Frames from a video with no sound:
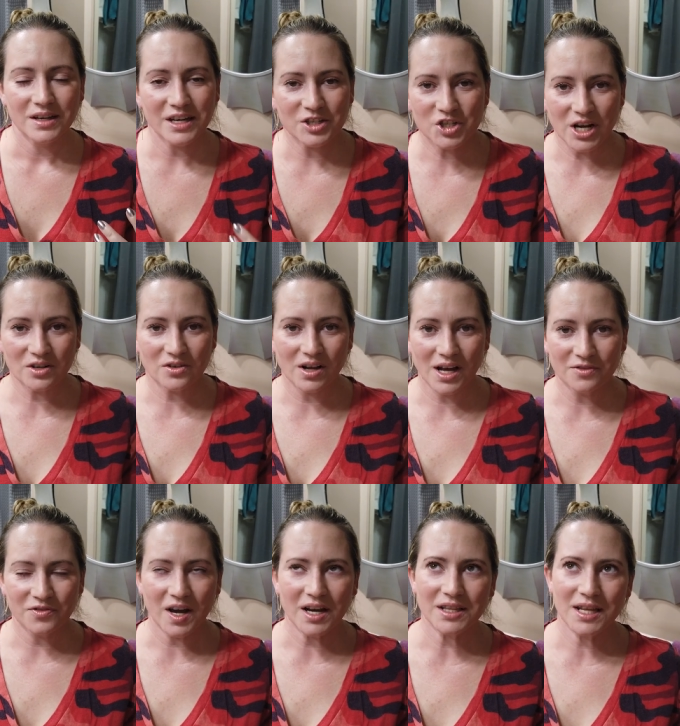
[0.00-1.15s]
in general, I
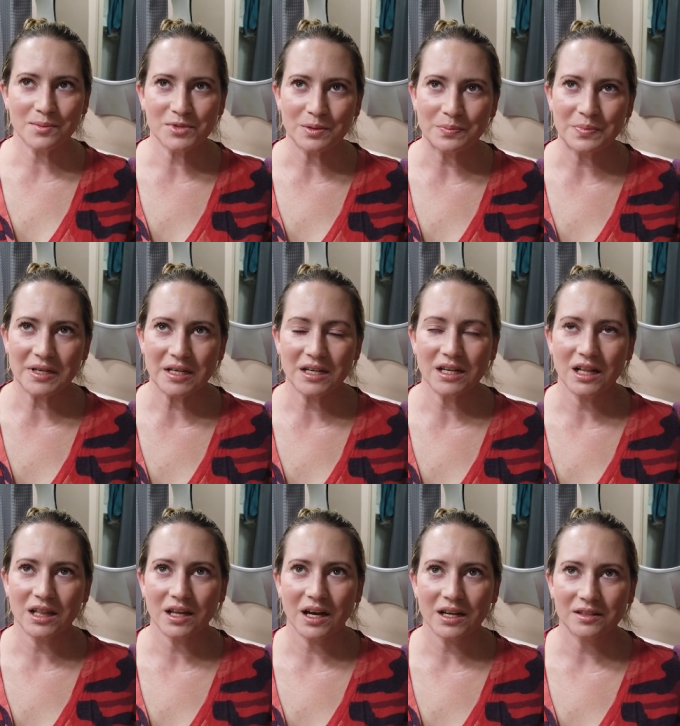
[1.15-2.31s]
find them to be a
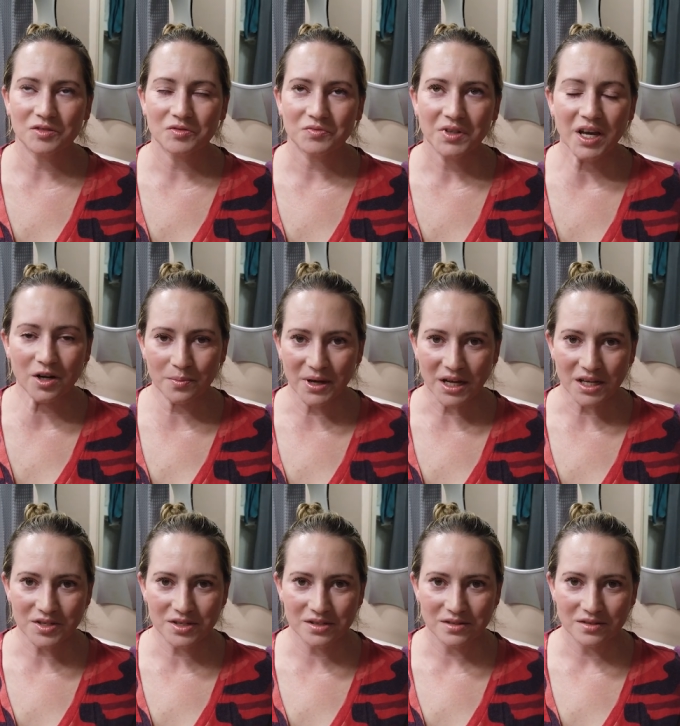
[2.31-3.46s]
lot hit or
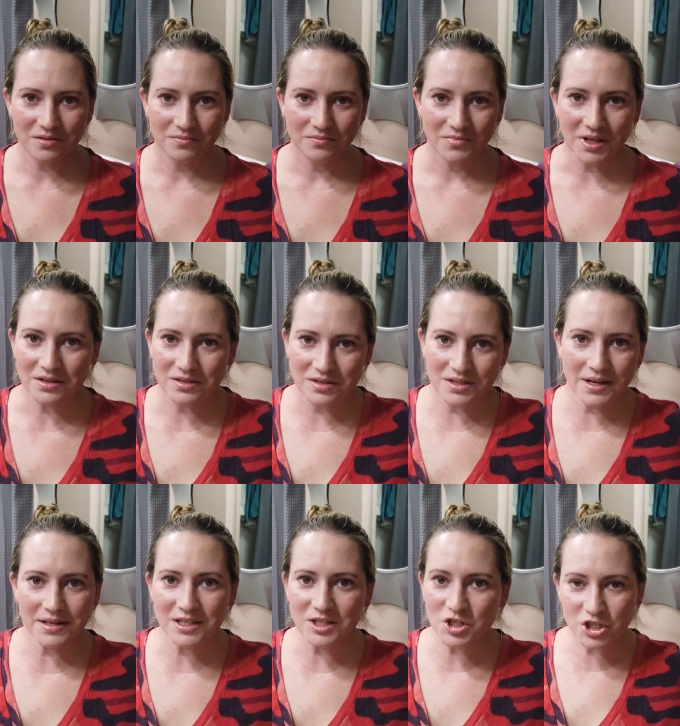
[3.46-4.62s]
miss. They
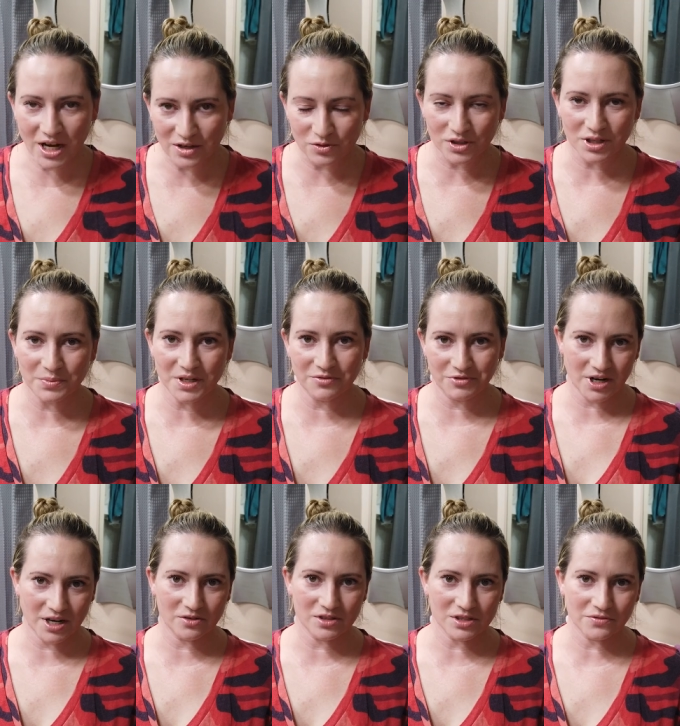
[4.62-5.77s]
tend to generally be
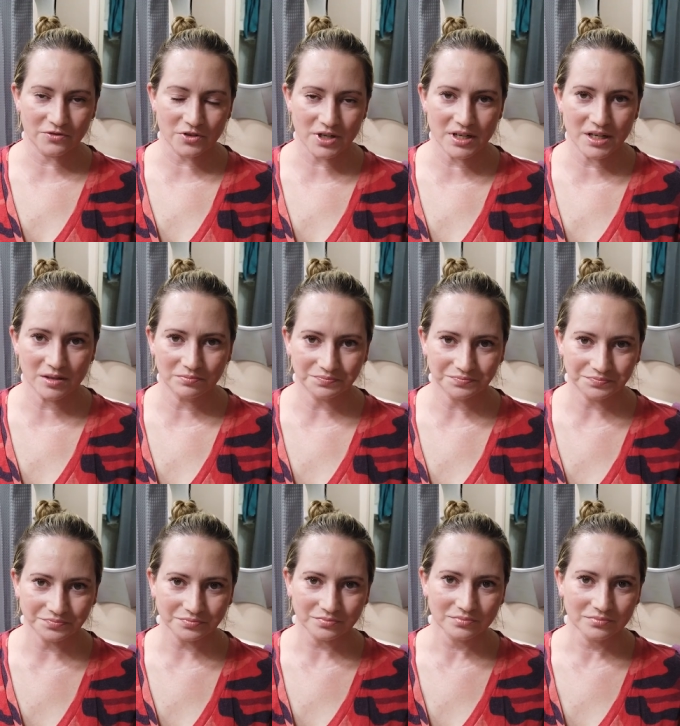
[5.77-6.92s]
fragrance free.
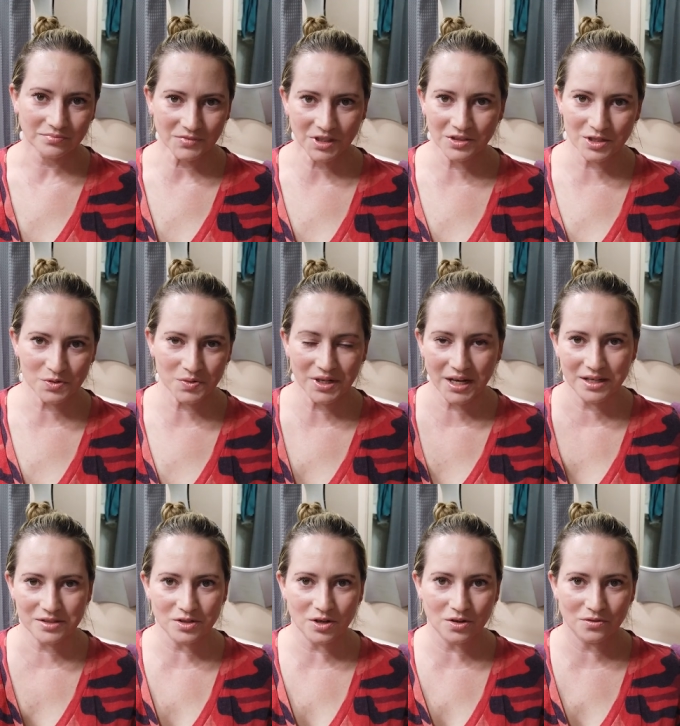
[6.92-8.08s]
This one
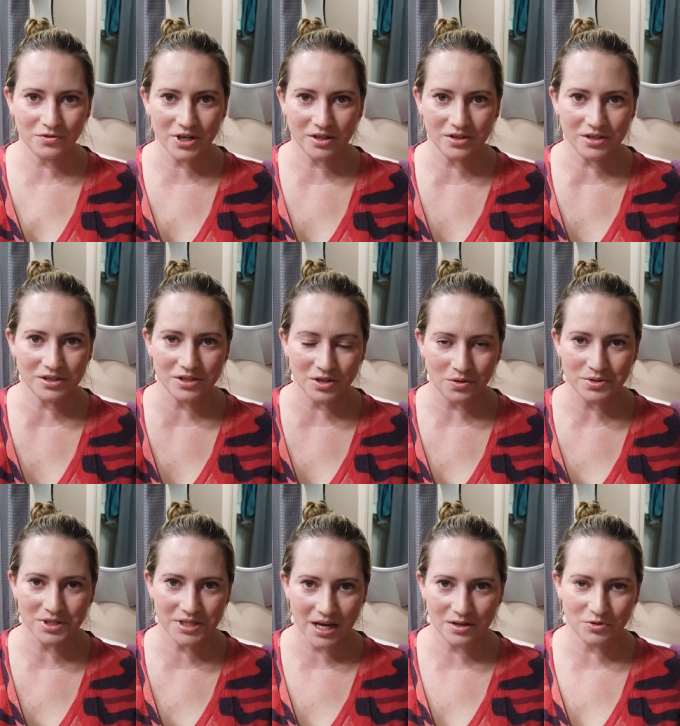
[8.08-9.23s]
has no fragrance and no
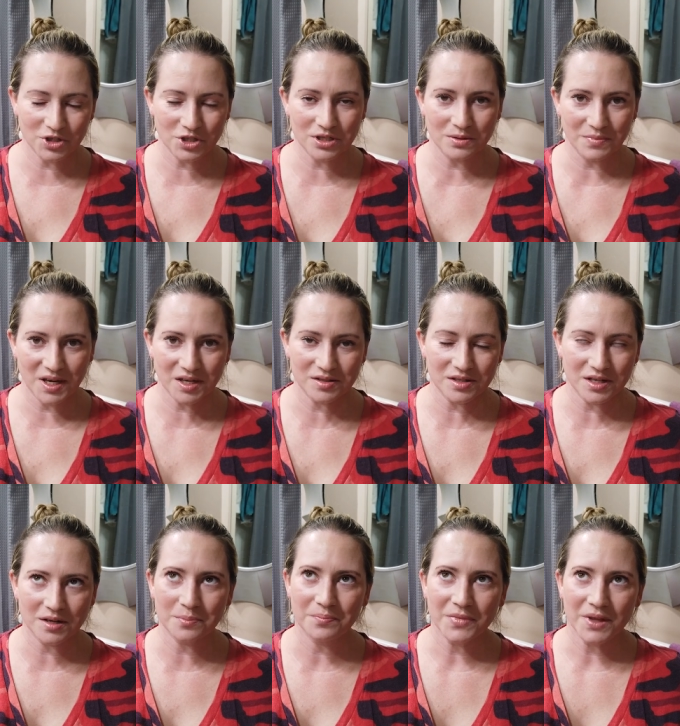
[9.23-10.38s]
scent, which is
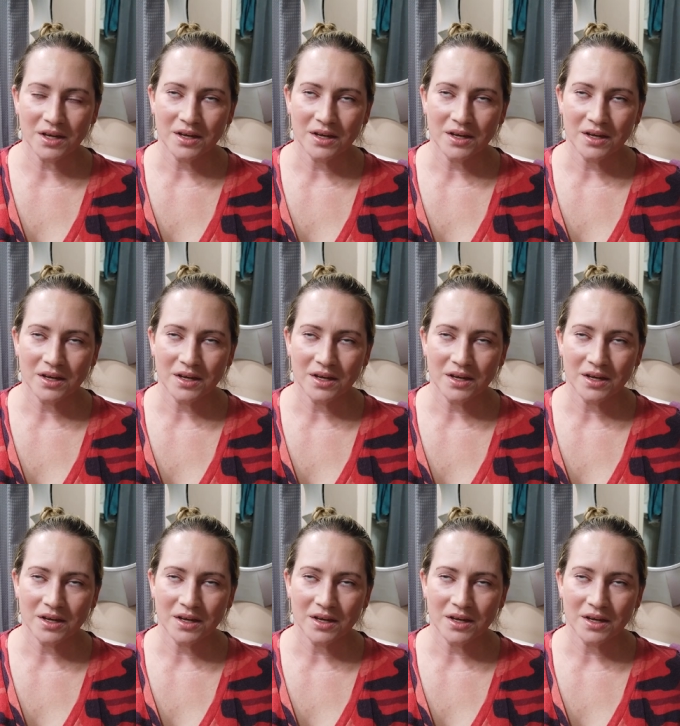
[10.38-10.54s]
amazing.